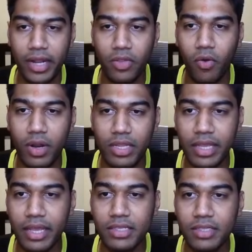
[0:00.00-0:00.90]
The only thing
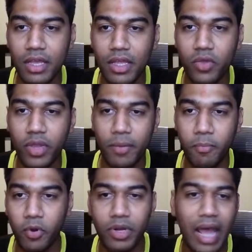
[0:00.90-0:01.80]
is you can
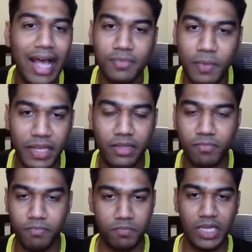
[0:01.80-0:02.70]
put as many
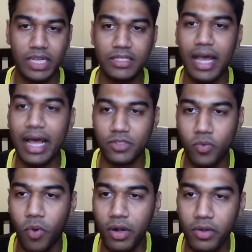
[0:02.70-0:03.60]
cities as you
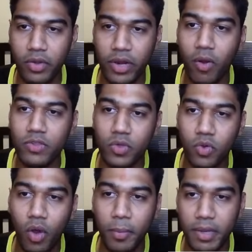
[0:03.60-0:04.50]
want. You can also
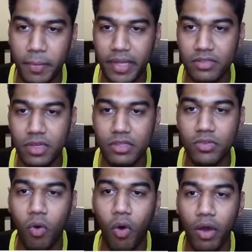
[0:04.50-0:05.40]
copy and paste this
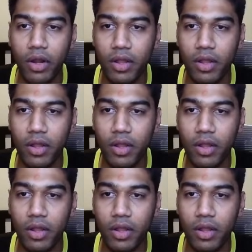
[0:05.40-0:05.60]
or